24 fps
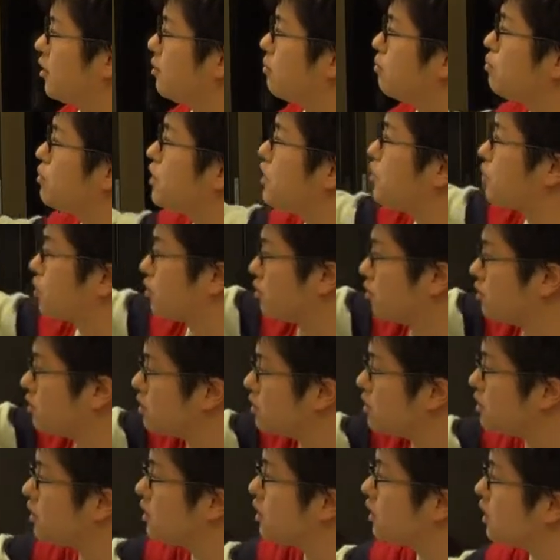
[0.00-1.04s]
middle
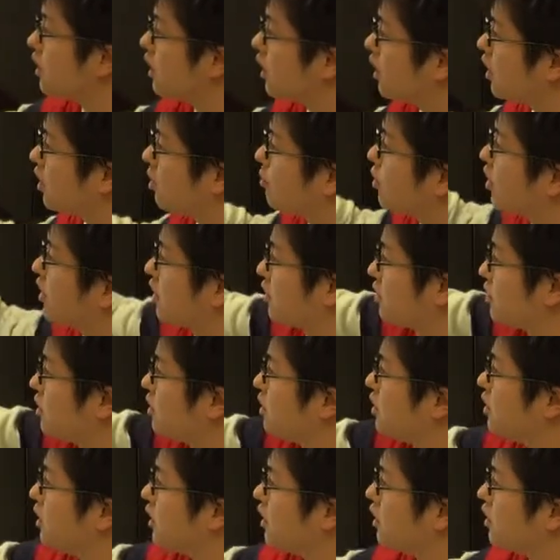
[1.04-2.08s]
part.
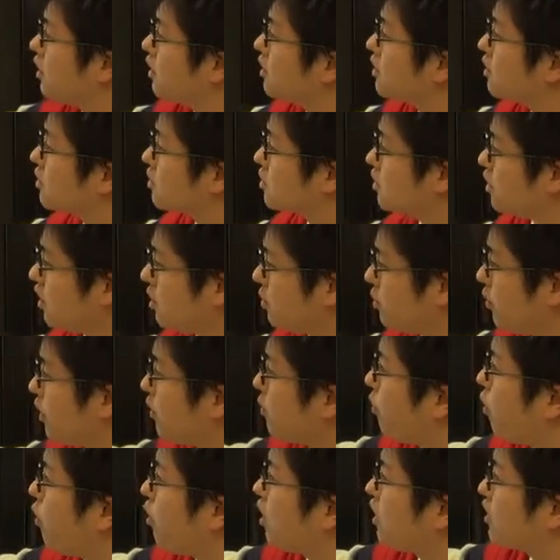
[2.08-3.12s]
So if we
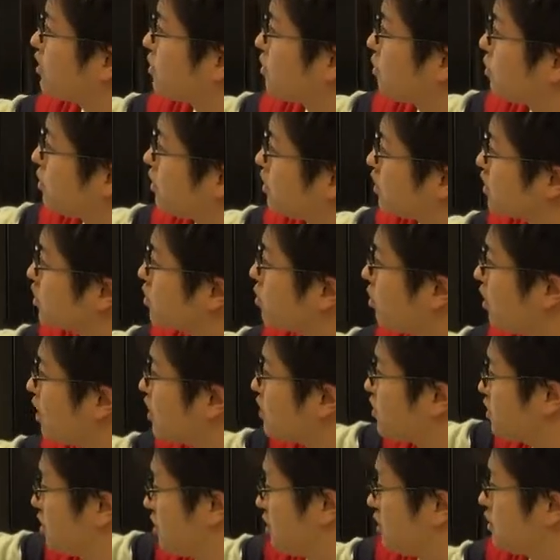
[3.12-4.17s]
focus on the
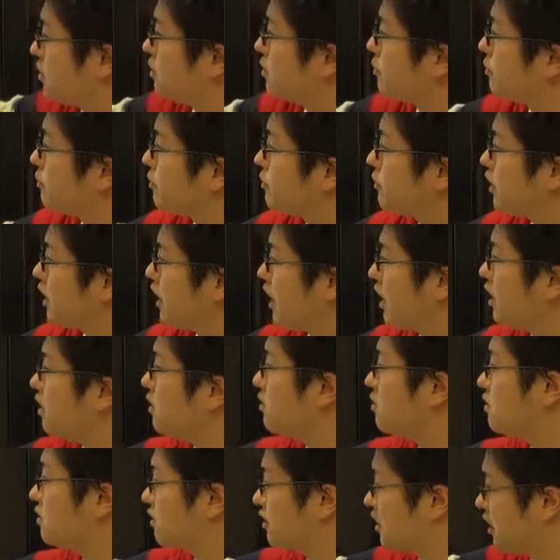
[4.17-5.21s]
structure and
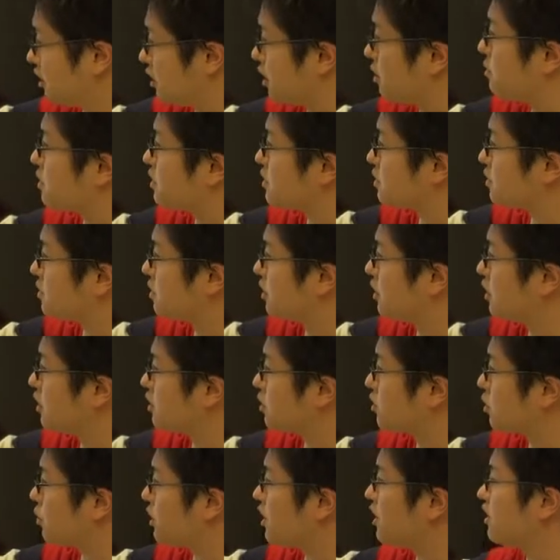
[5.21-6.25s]
dynamics,
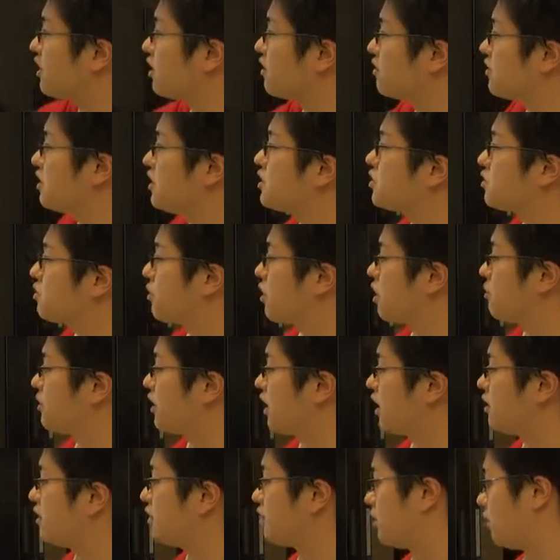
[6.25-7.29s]
so we can describe
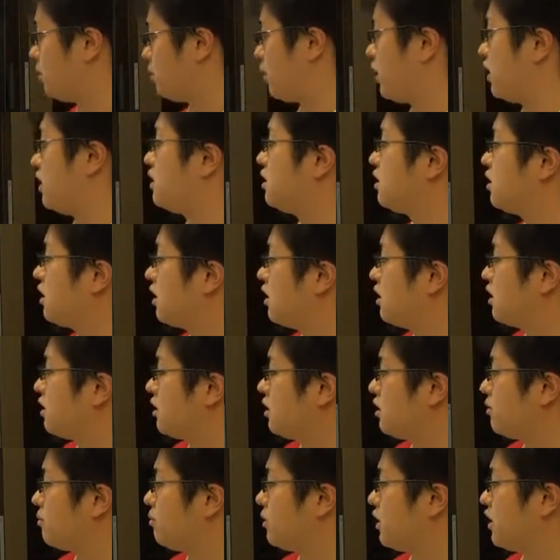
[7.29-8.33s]
another way.
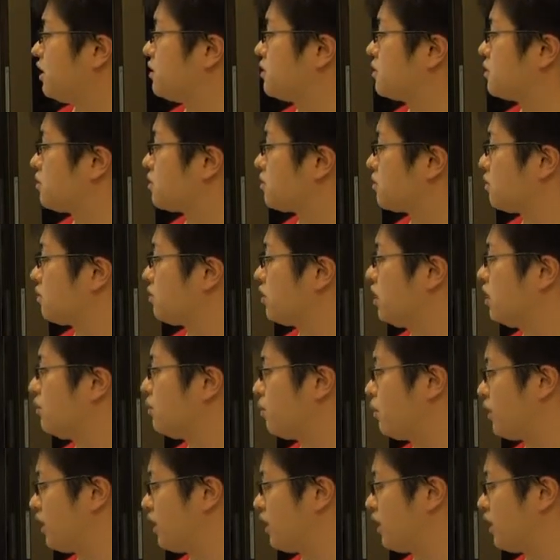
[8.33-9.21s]
It means, so if